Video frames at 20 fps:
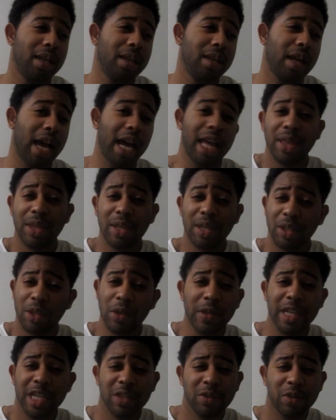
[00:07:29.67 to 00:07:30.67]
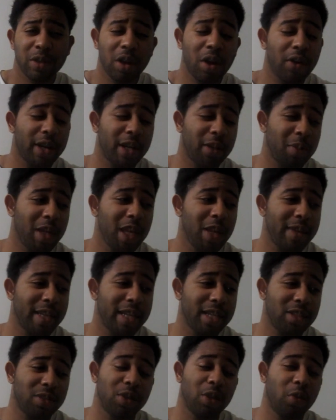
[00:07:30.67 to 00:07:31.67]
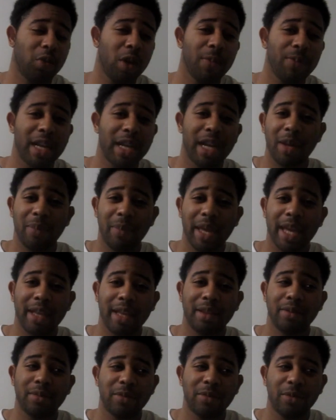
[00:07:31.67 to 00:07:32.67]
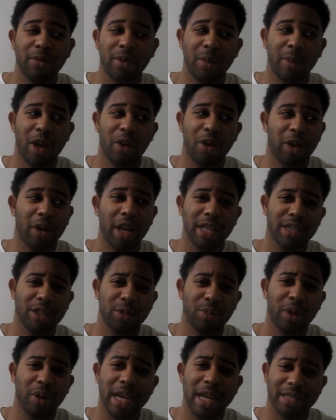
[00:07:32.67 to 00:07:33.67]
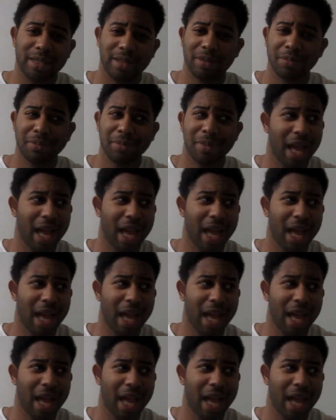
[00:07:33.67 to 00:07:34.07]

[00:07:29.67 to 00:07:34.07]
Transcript: I think you disregarded me because of the quip that I made about Grace's breasts.